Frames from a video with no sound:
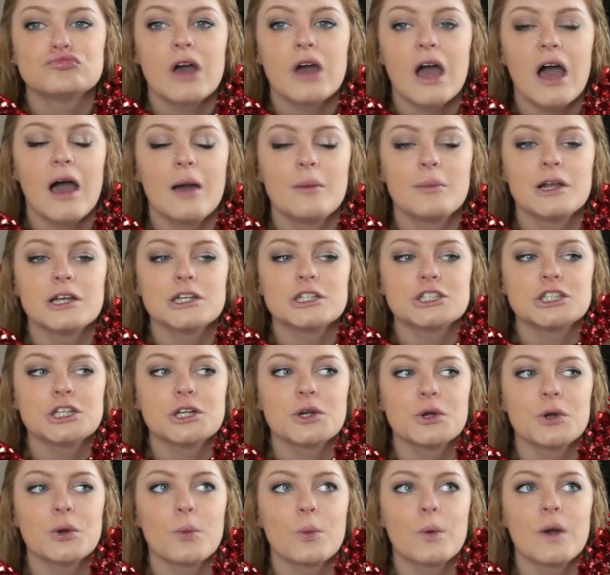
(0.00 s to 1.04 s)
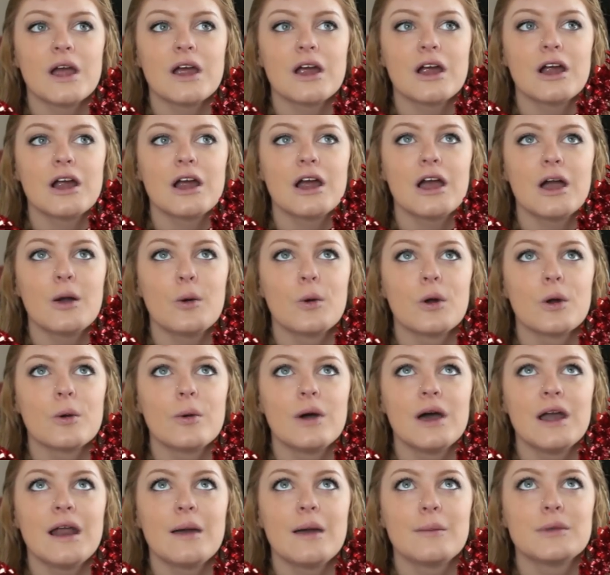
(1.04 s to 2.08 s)
I'm not sure where or
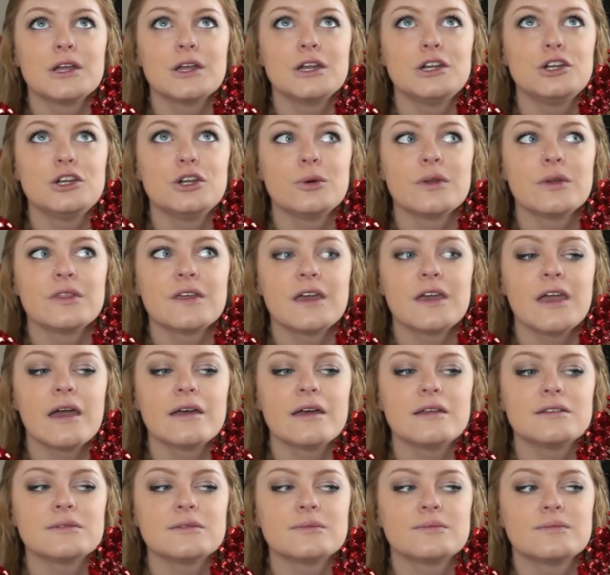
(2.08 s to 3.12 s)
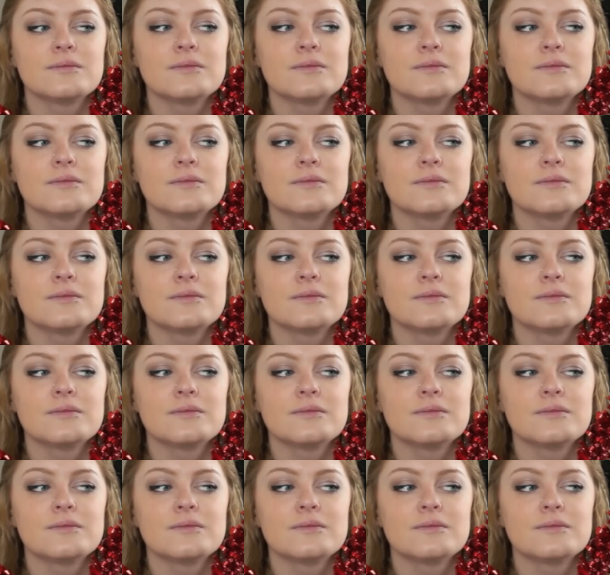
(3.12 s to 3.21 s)
what I'm going to do with it yet.